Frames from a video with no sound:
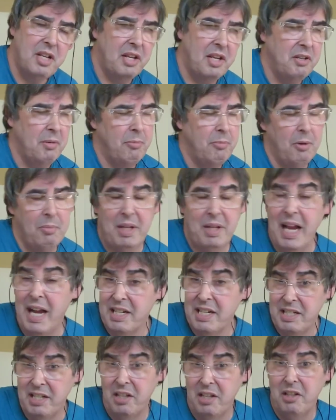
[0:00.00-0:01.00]
and you're probably
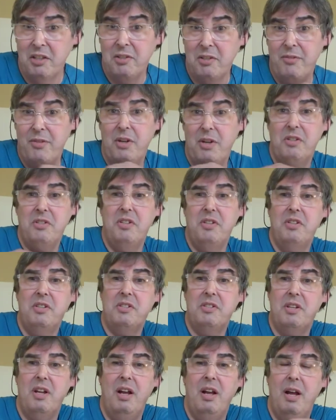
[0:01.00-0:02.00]
actually a lot of
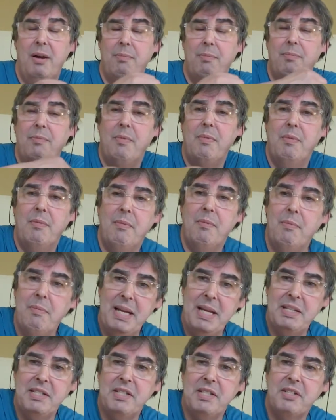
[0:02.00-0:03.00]
versions,
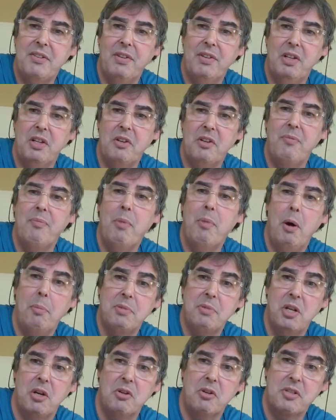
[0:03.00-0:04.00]
basis of a lot of
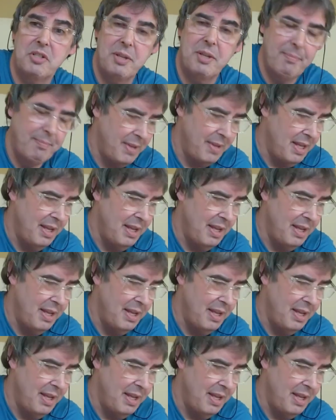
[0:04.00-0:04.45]
pop songs.